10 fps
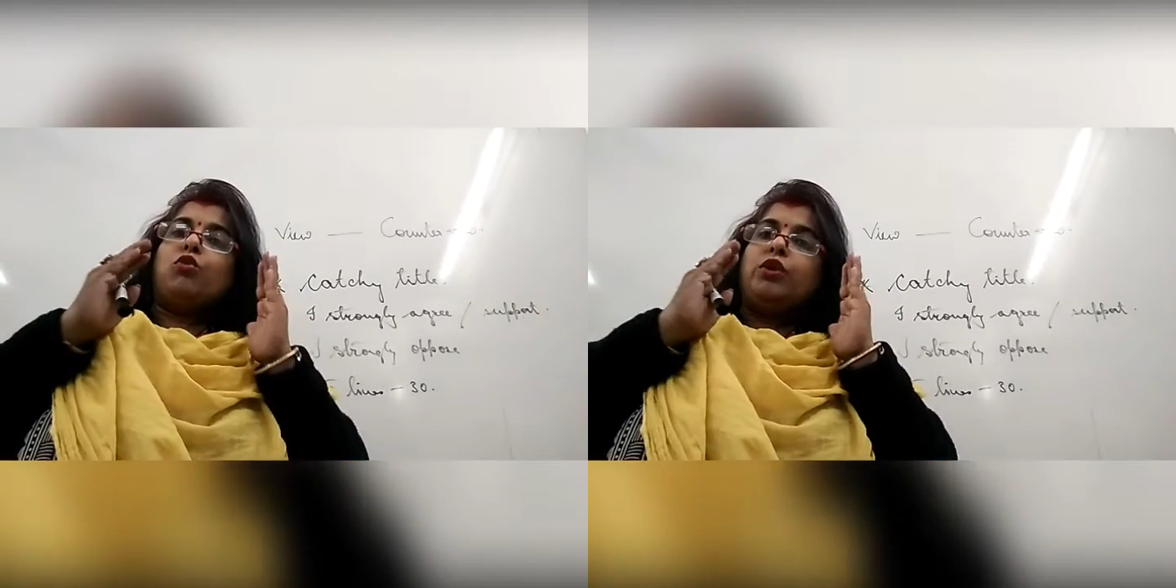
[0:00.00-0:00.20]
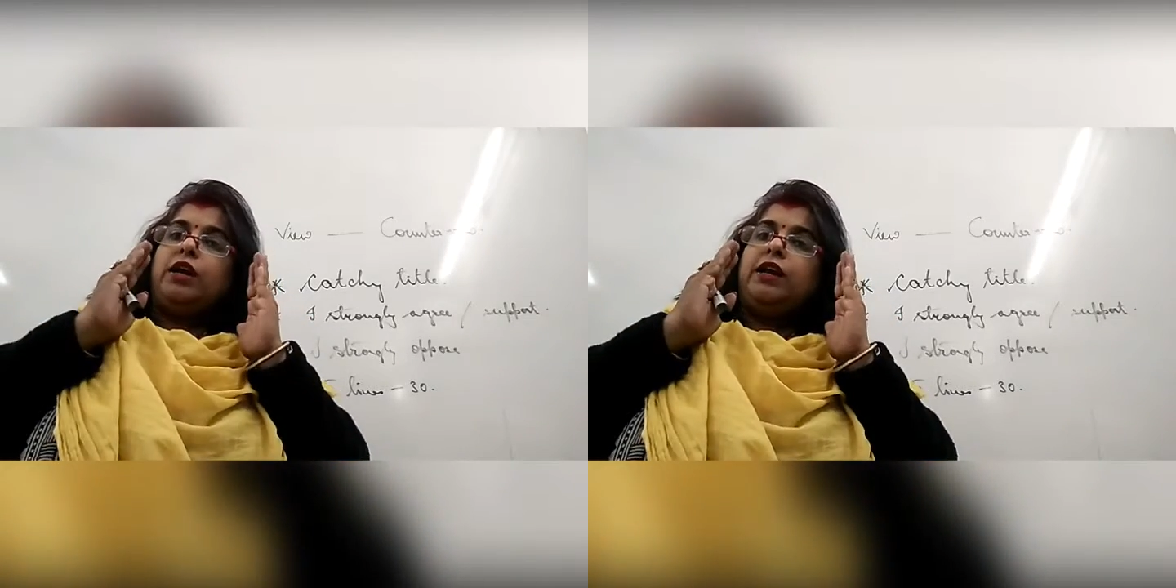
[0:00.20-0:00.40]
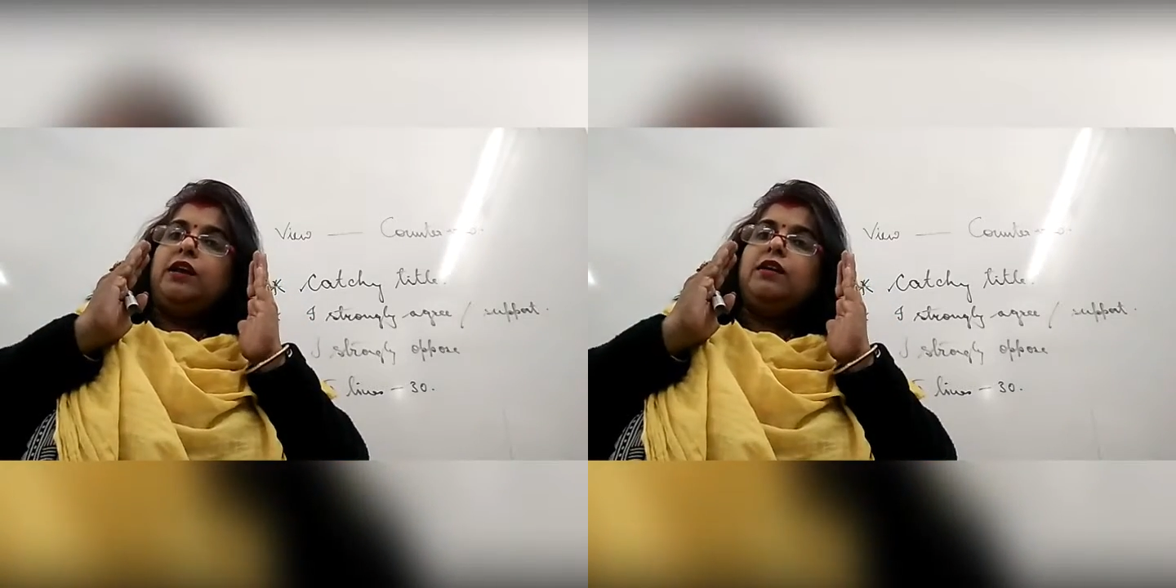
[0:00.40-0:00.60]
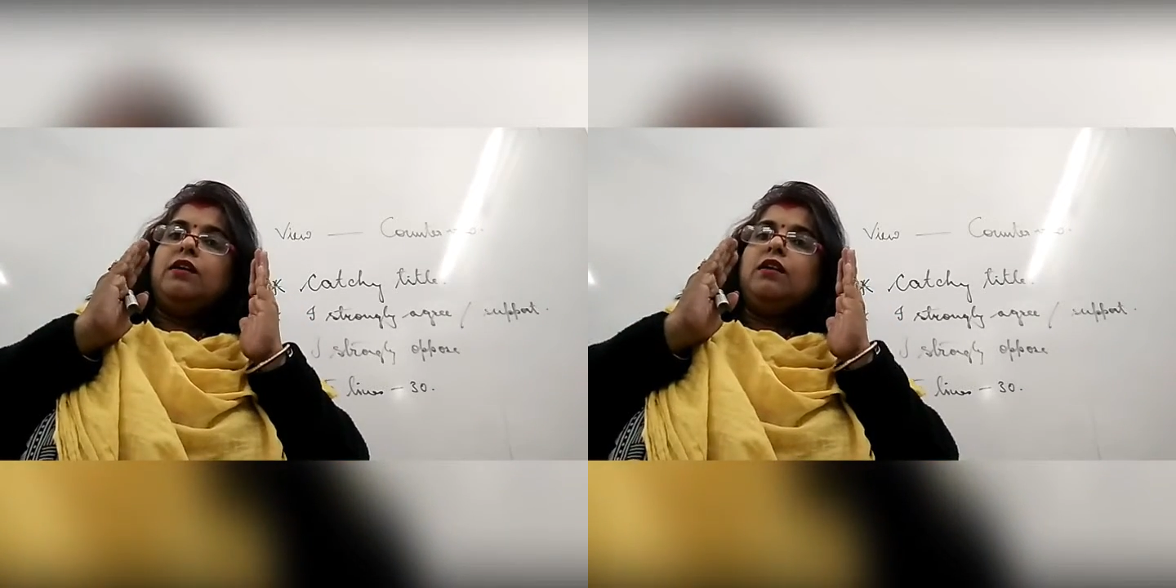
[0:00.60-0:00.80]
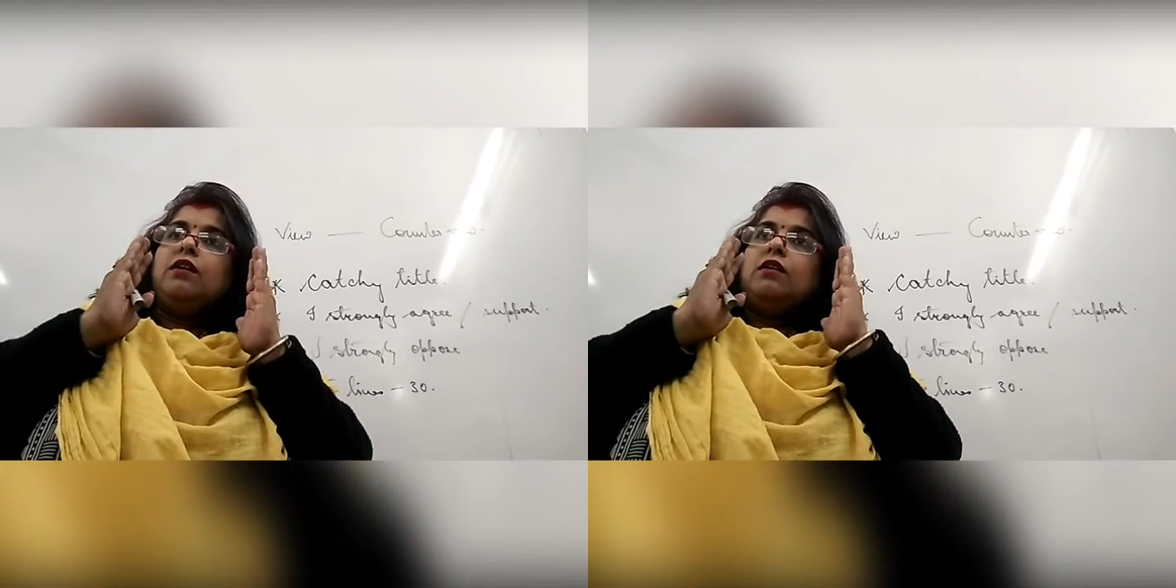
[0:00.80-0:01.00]
only,
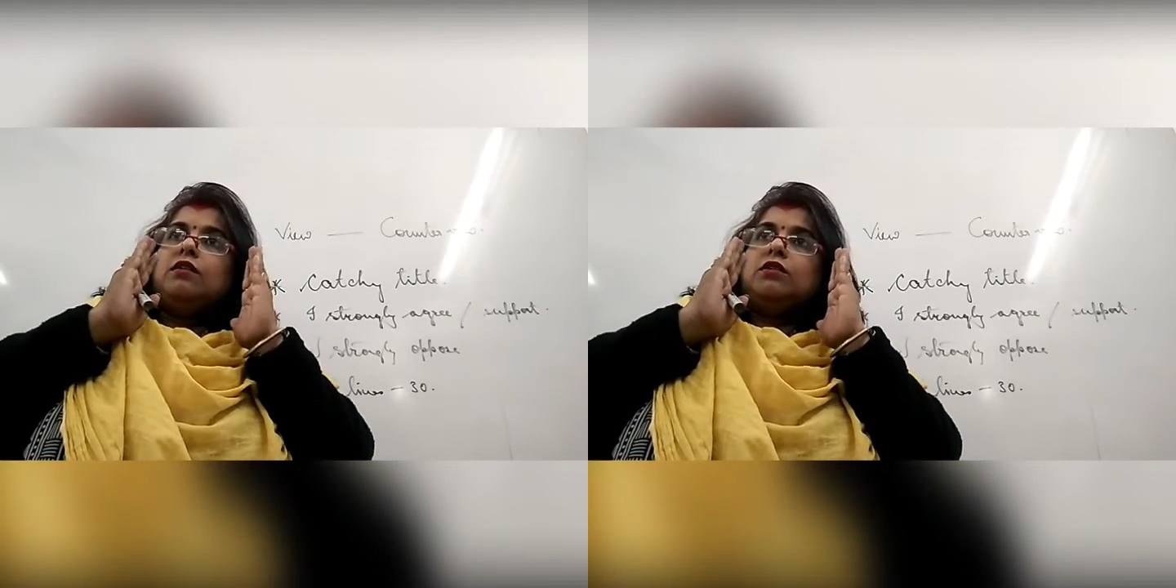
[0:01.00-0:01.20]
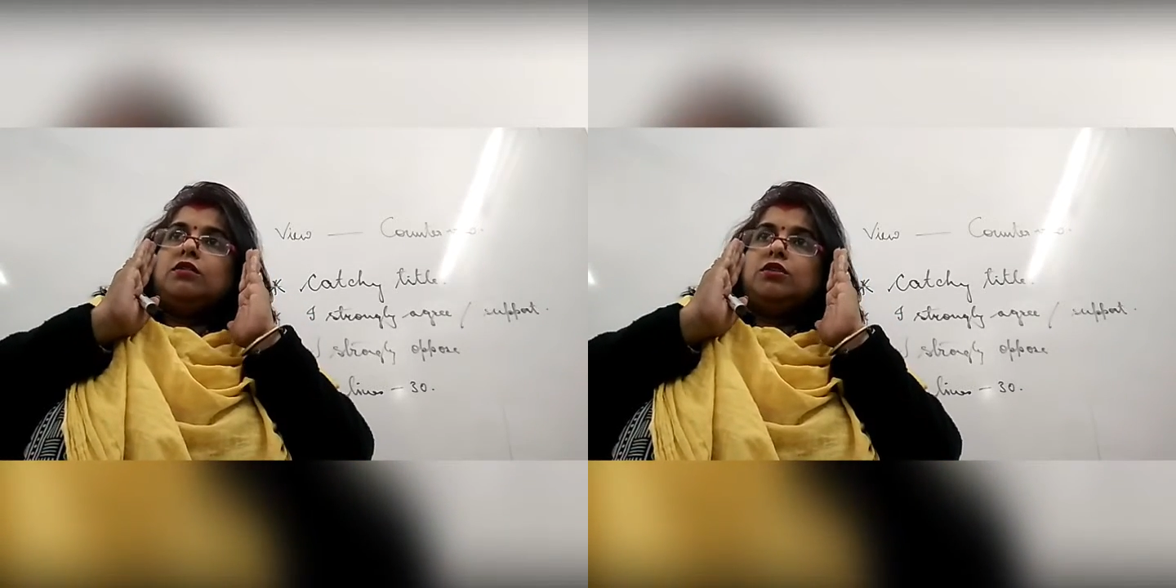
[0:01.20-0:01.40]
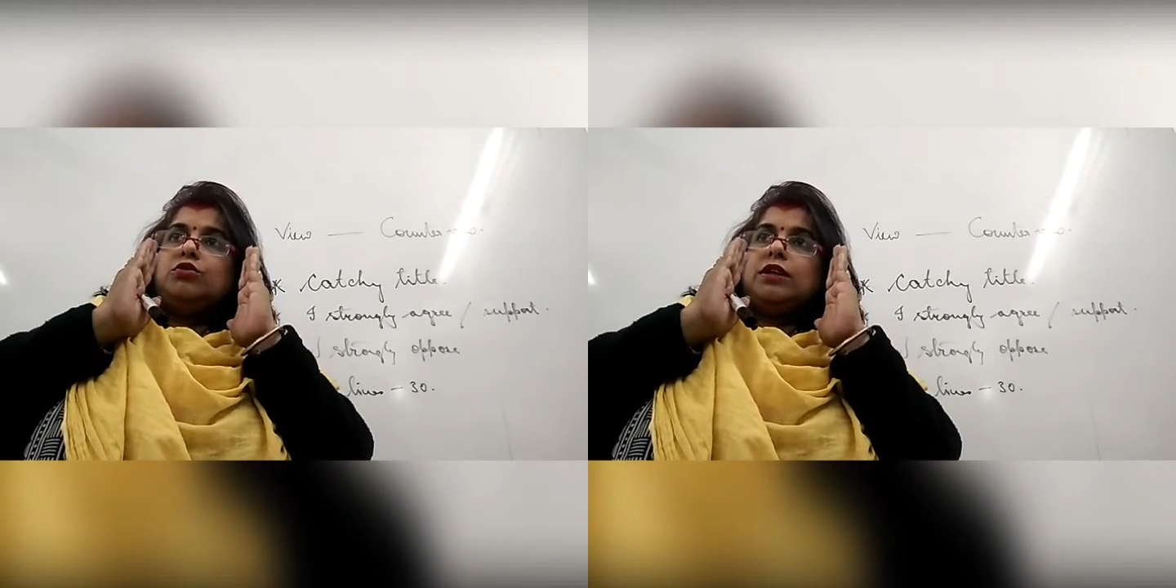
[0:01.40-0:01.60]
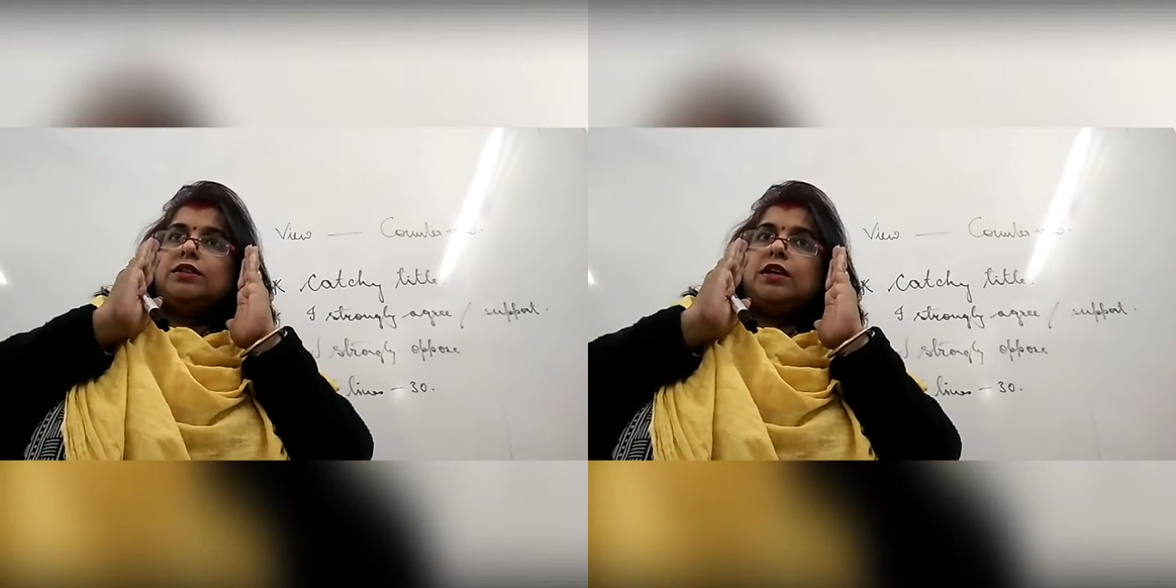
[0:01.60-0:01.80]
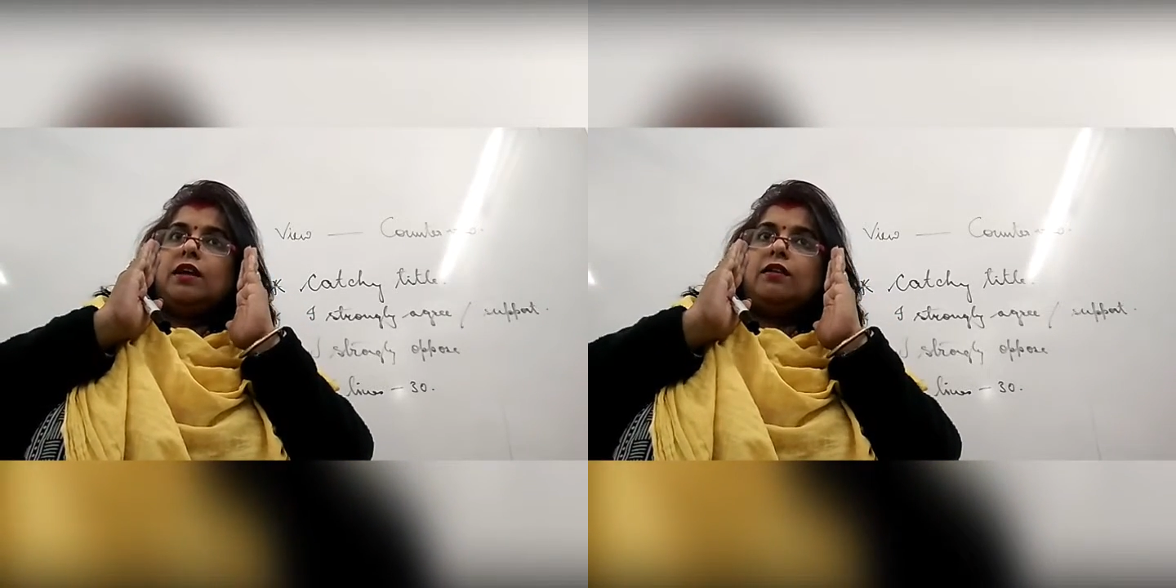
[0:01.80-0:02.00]
you
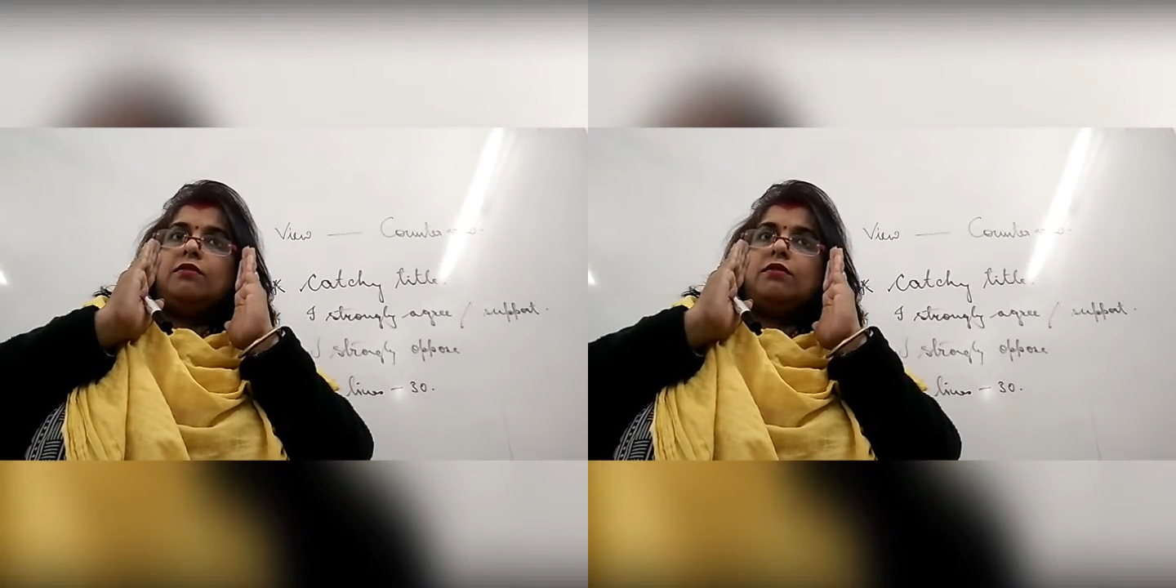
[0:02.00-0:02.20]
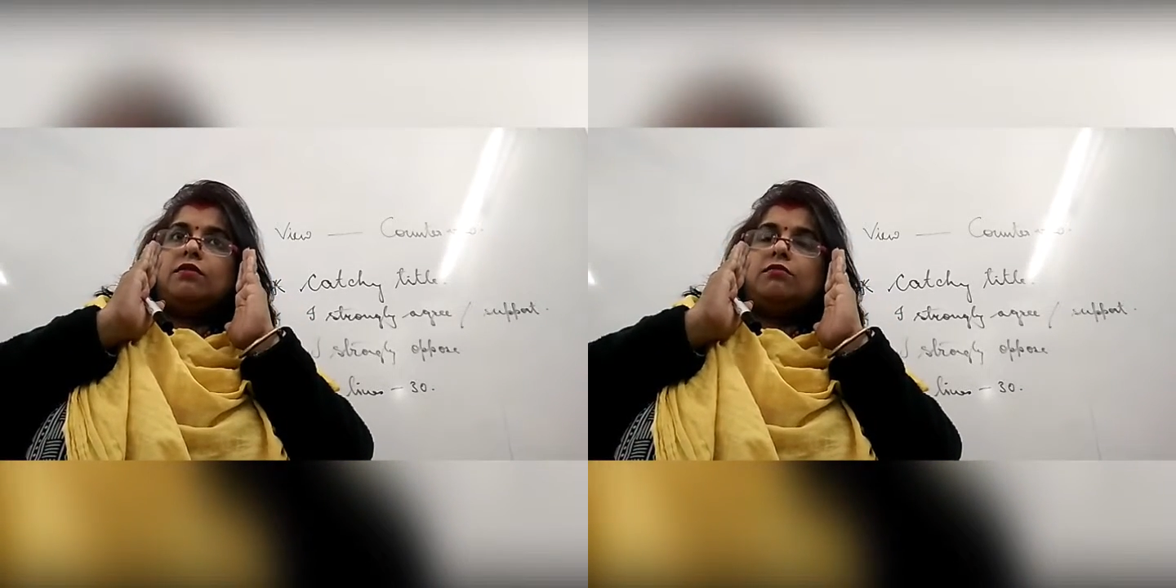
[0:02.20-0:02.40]
can say,